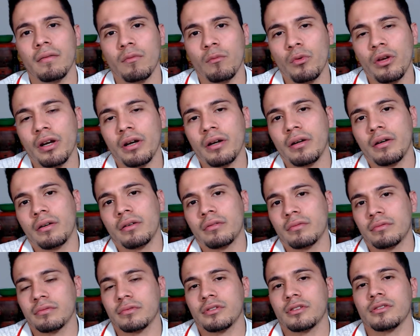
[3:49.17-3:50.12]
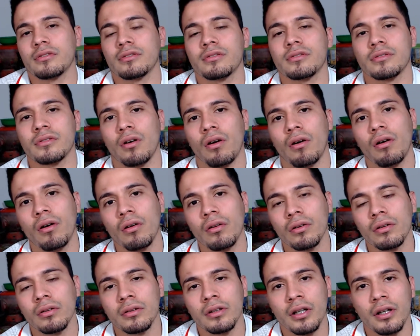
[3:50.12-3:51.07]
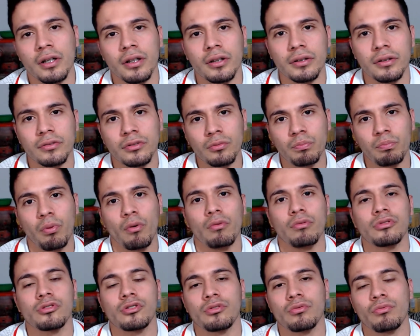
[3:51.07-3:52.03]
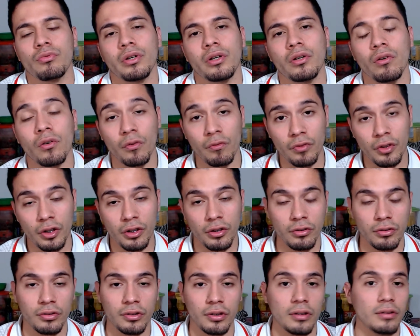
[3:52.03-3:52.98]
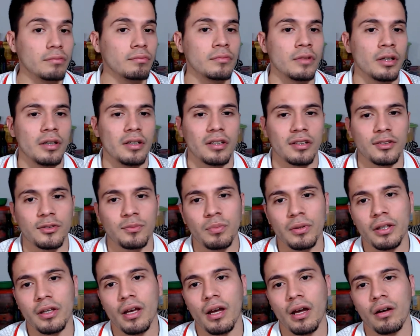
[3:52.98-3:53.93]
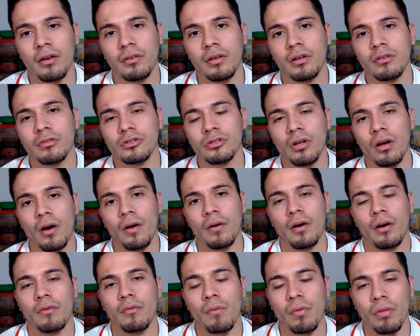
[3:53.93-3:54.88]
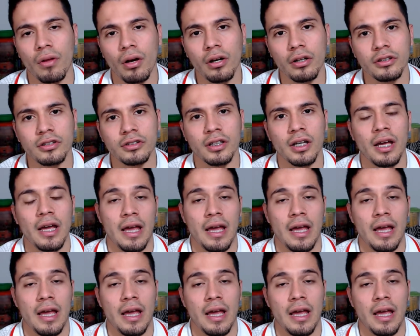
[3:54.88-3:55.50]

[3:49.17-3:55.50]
we are just all supposed to record videos and speak out our thoughts,